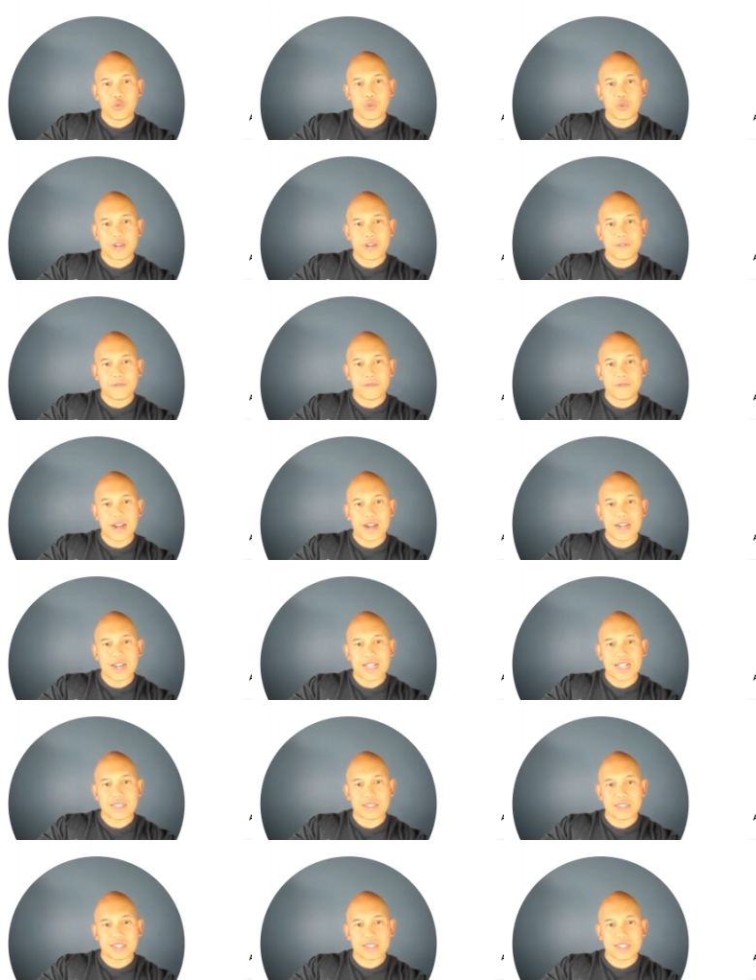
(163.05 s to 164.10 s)

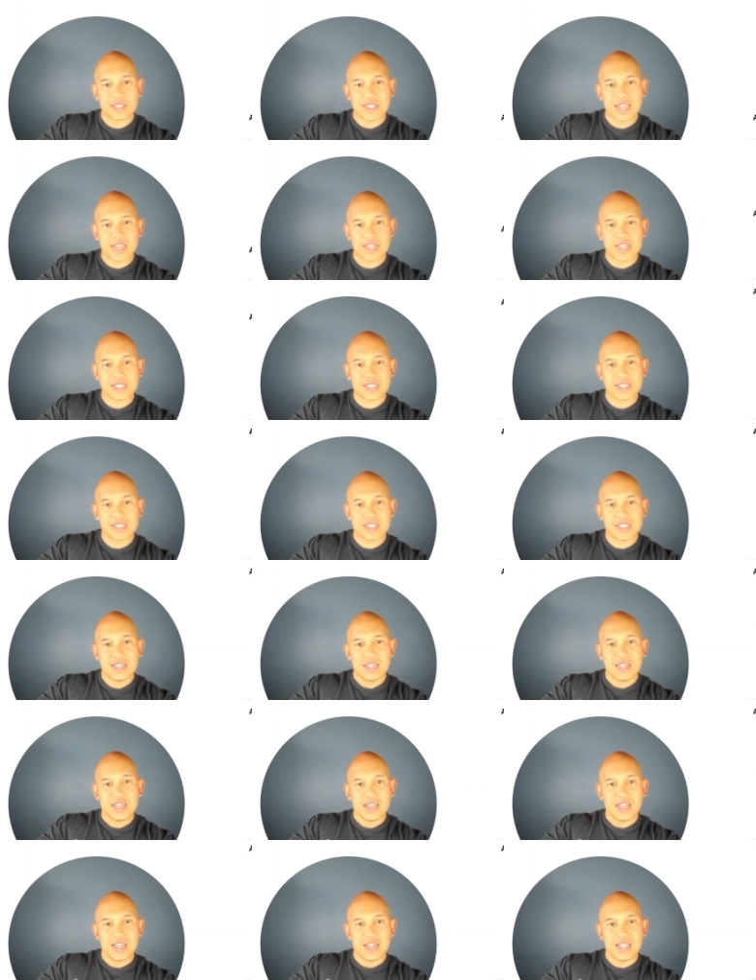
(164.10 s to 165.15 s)
redefining success,
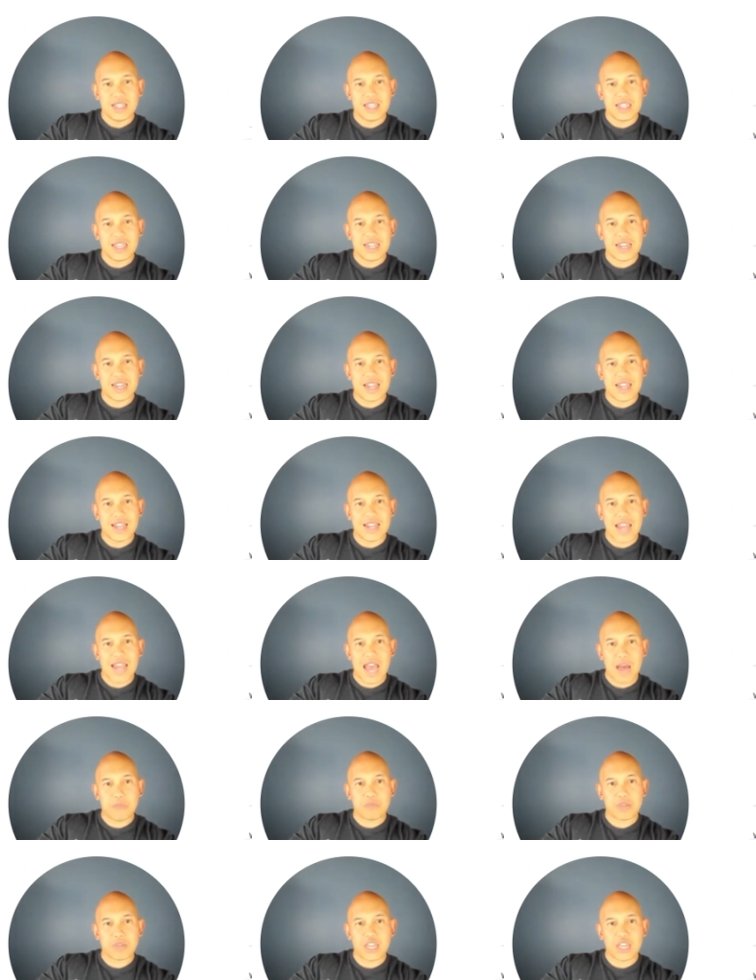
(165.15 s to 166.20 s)
and then an
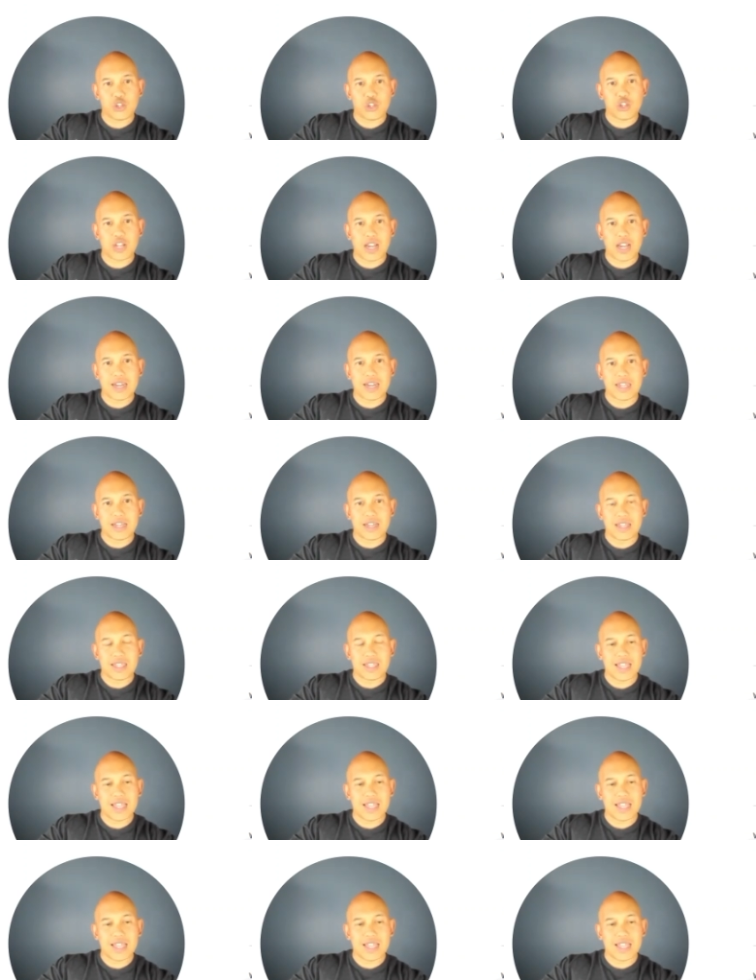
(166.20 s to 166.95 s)
application idea.